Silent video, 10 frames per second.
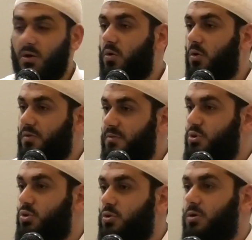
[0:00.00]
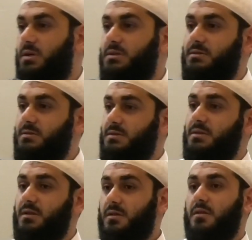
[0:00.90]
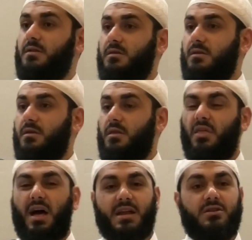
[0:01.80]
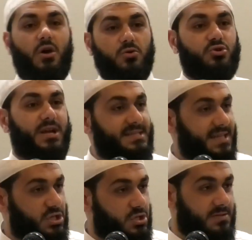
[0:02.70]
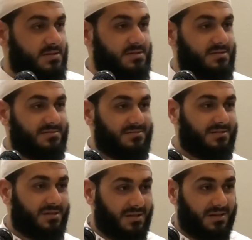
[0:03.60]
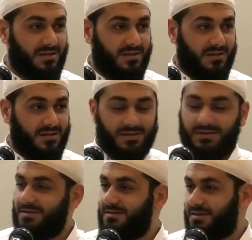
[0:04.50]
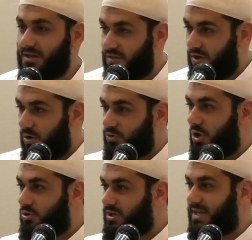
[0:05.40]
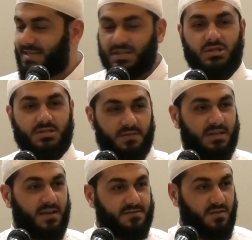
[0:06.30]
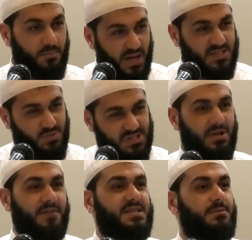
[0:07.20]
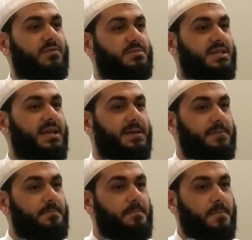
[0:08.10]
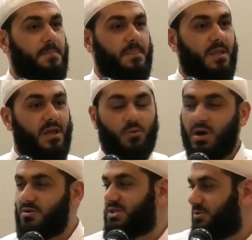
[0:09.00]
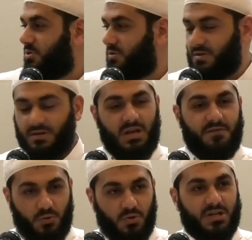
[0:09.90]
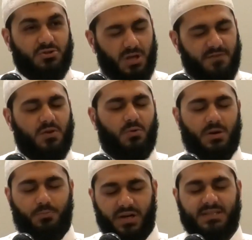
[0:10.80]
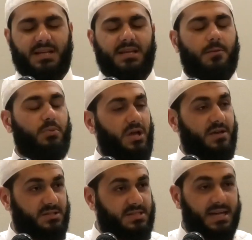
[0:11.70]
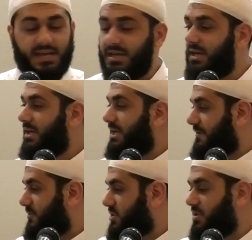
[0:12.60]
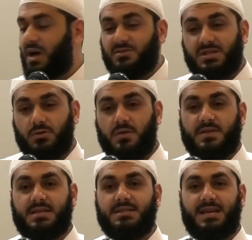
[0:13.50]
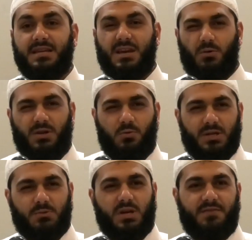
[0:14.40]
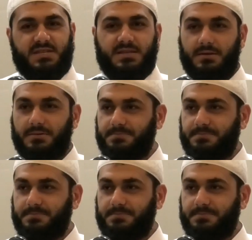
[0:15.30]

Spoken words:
All the buyur', the unknown transactions, the old known transactions of the days of the past, we still have some of them today. Well, I'll sell you, if you want to practically apply it to today, if we tell you, I'll sell you this container, whatever's in it,